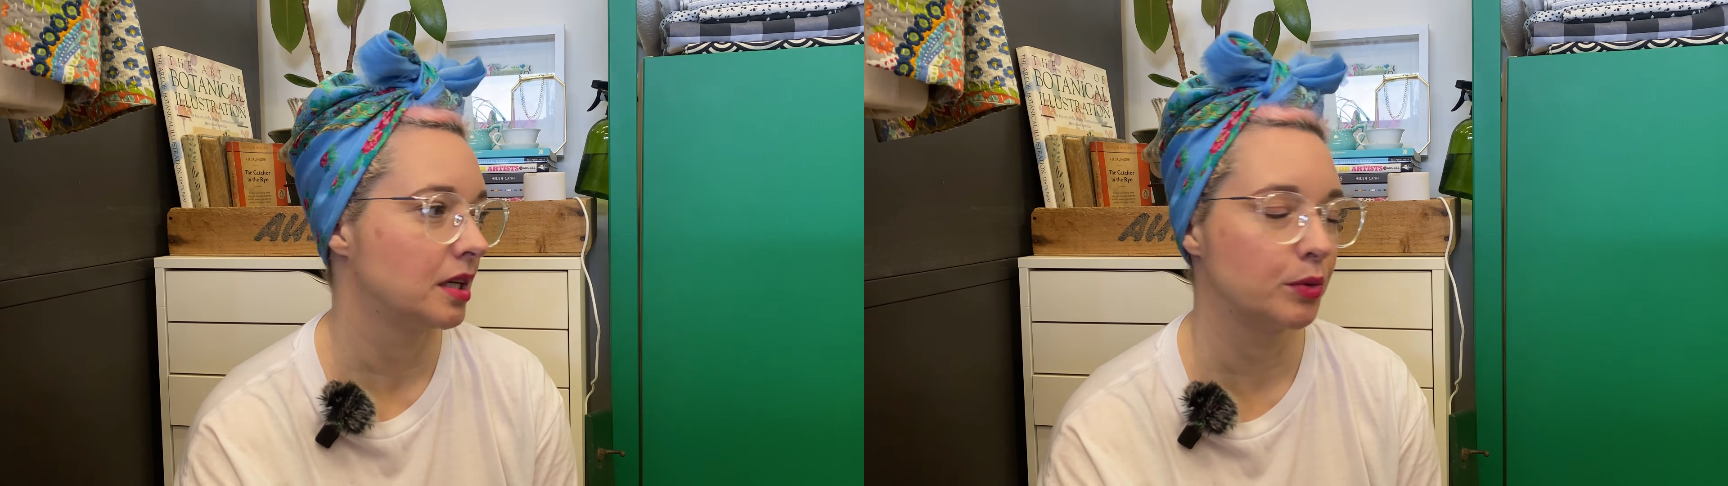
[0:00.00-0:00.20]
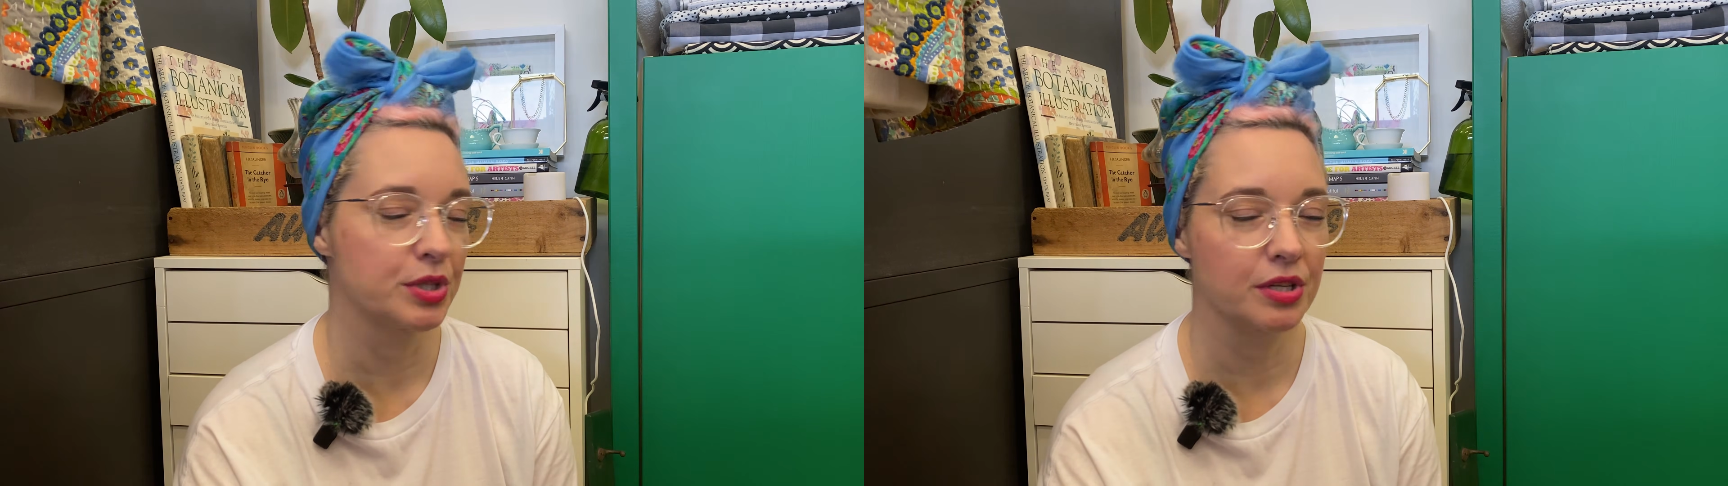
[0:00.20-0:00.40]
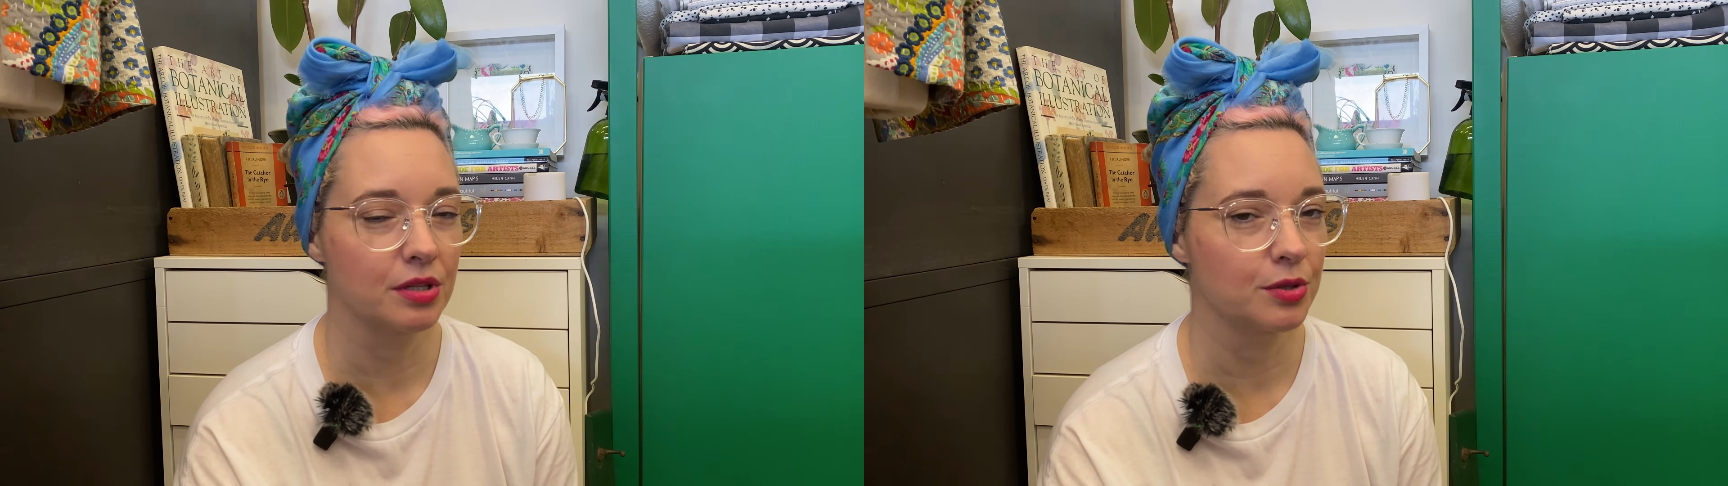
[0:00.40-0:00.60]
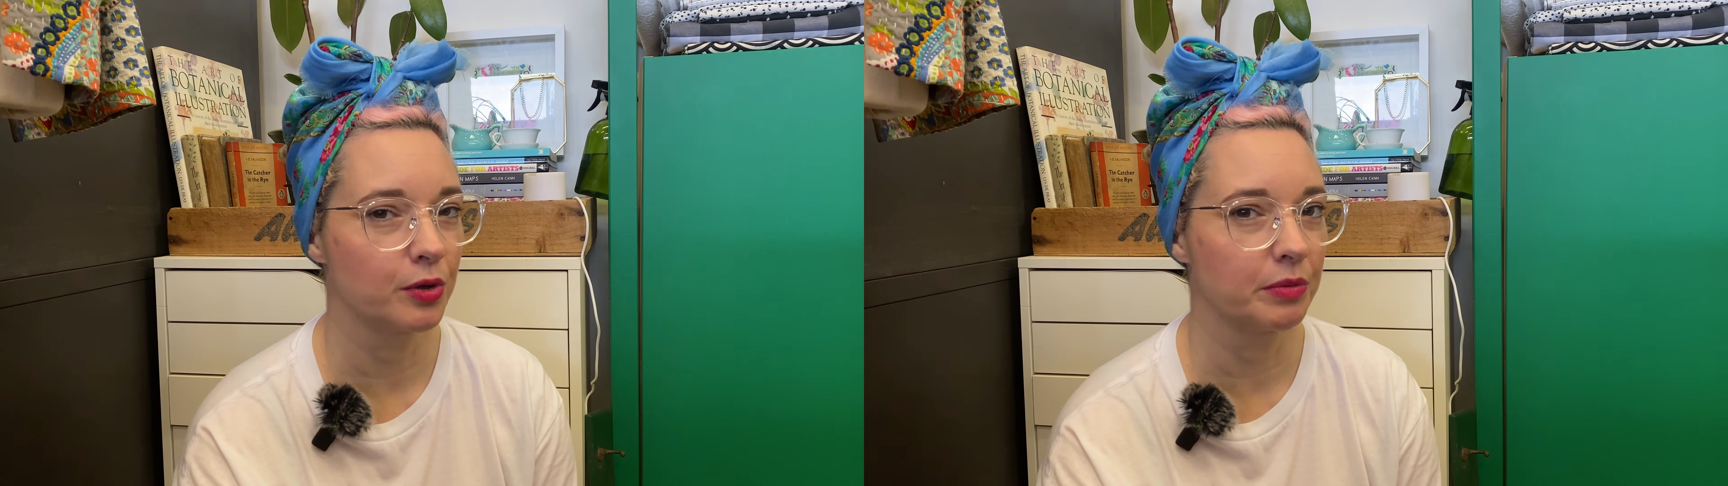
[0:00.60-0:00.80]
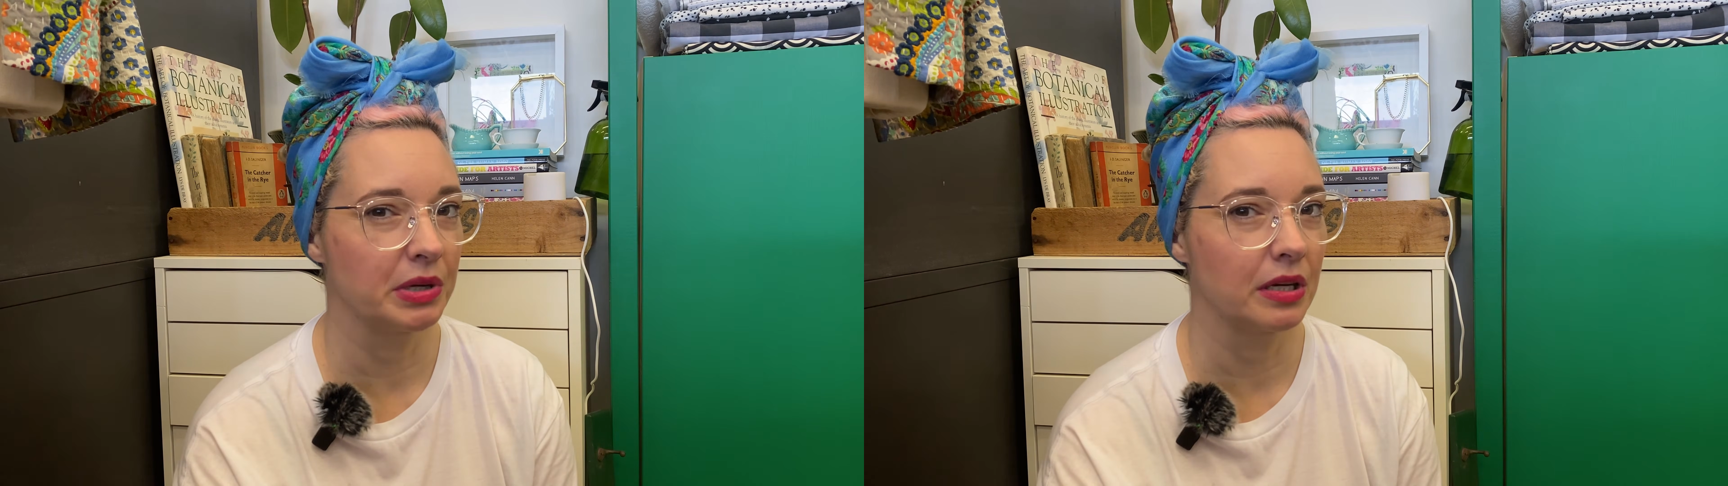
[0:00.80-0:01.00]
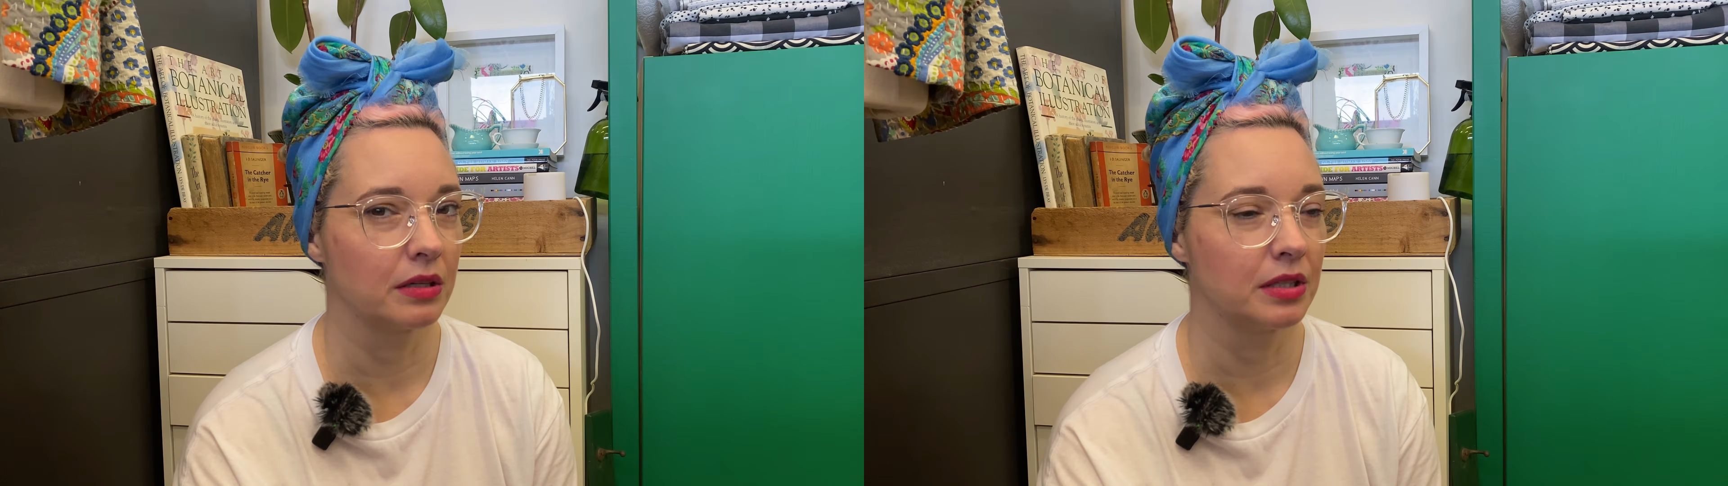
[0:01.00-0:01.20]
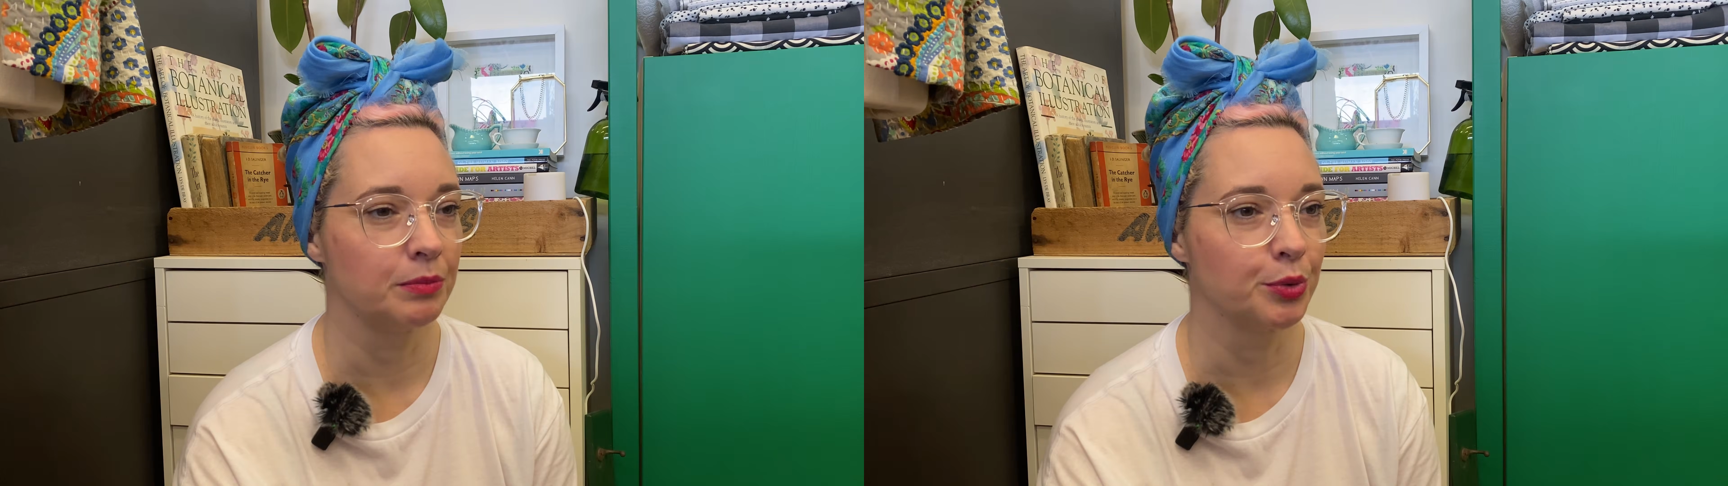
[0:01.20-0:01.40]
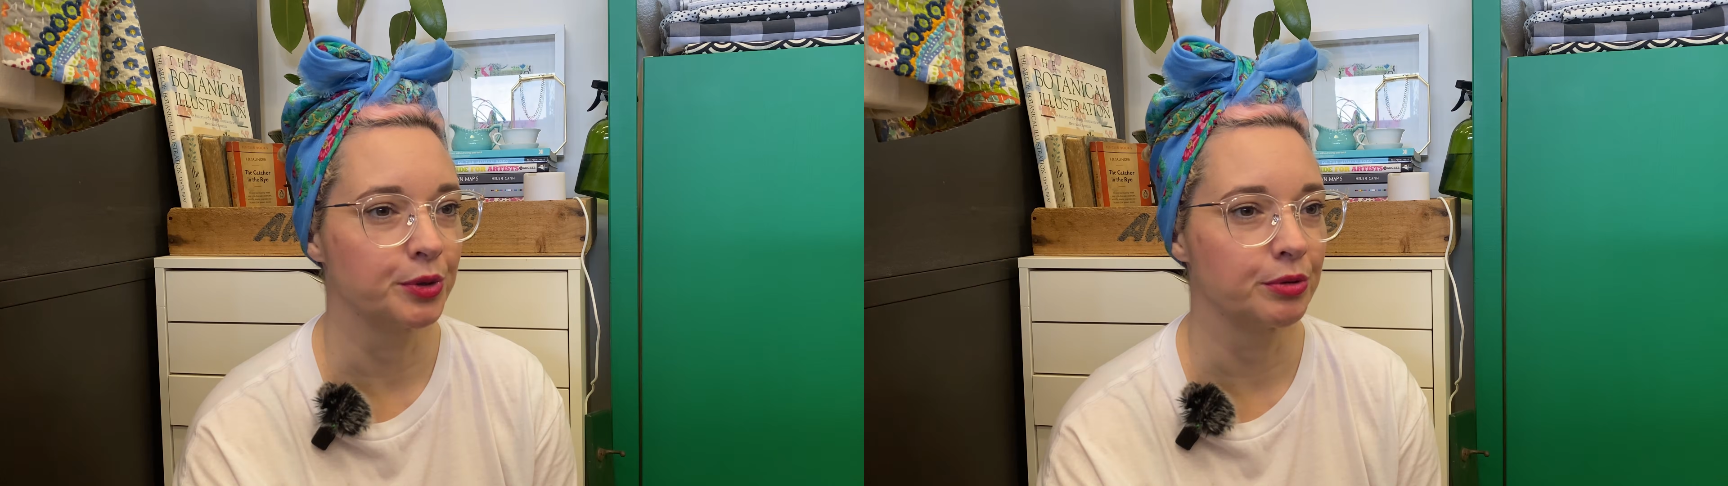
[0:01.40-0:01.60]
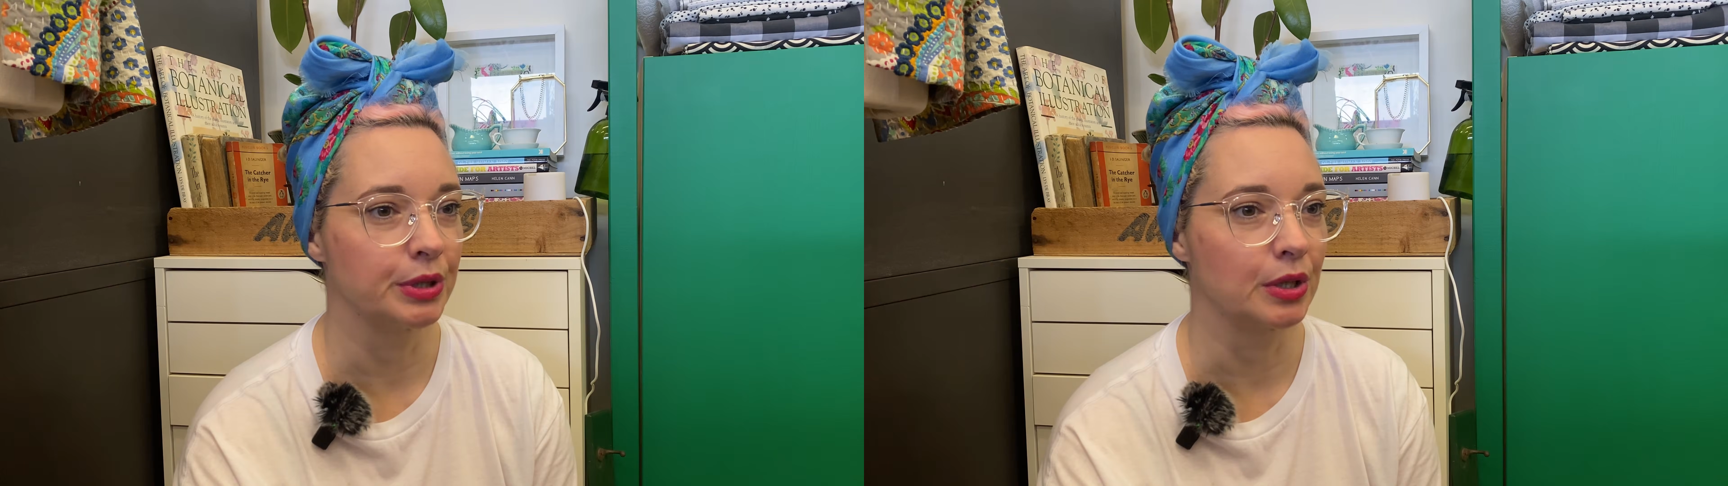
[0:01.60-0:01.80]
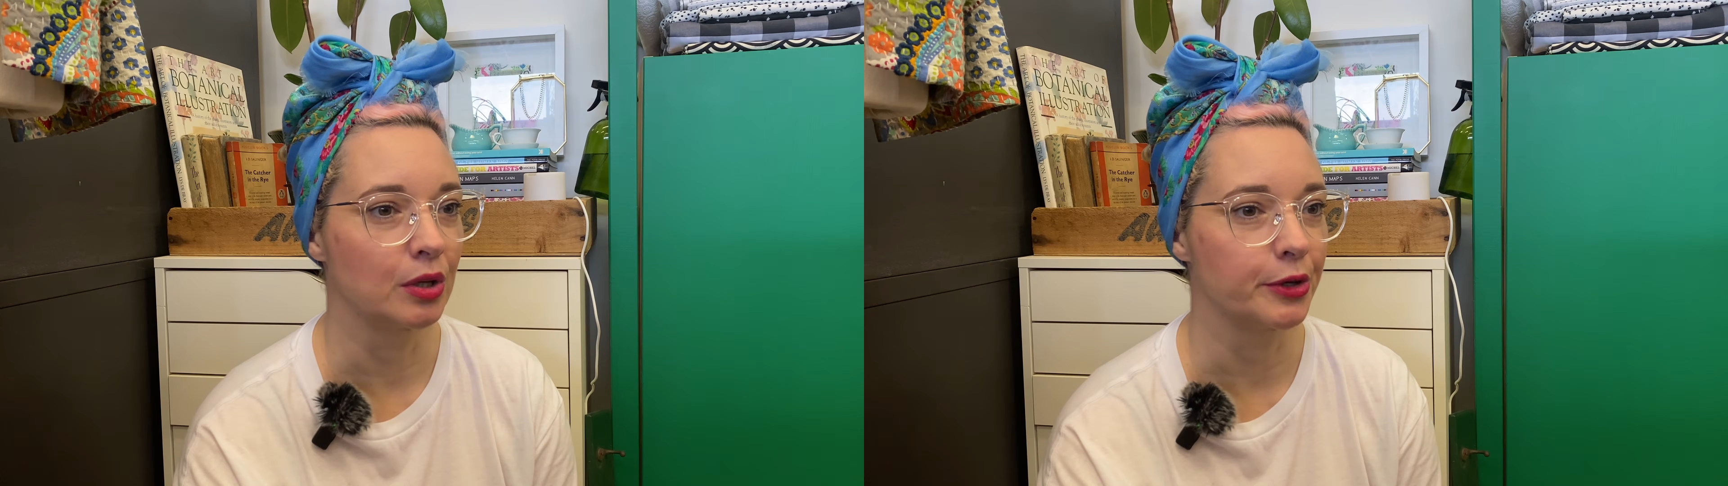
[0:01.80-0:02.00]
I was going to talk about
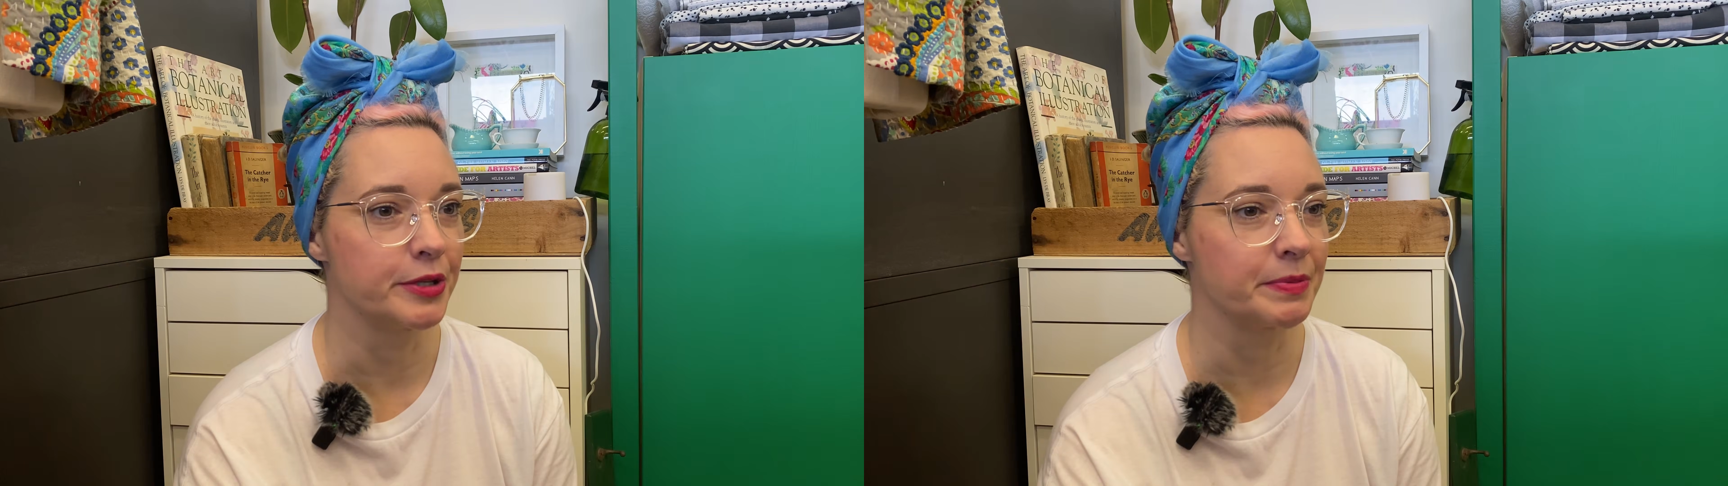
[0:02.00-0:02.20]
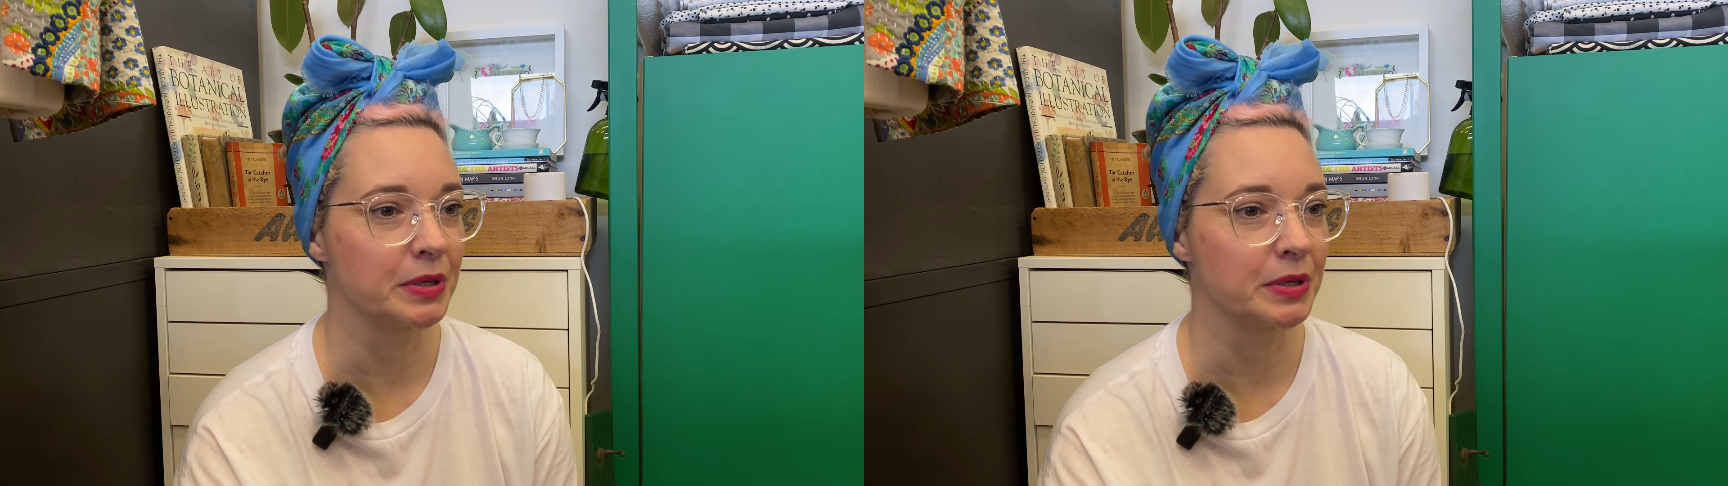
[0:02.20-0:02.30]
embroidery on clothes,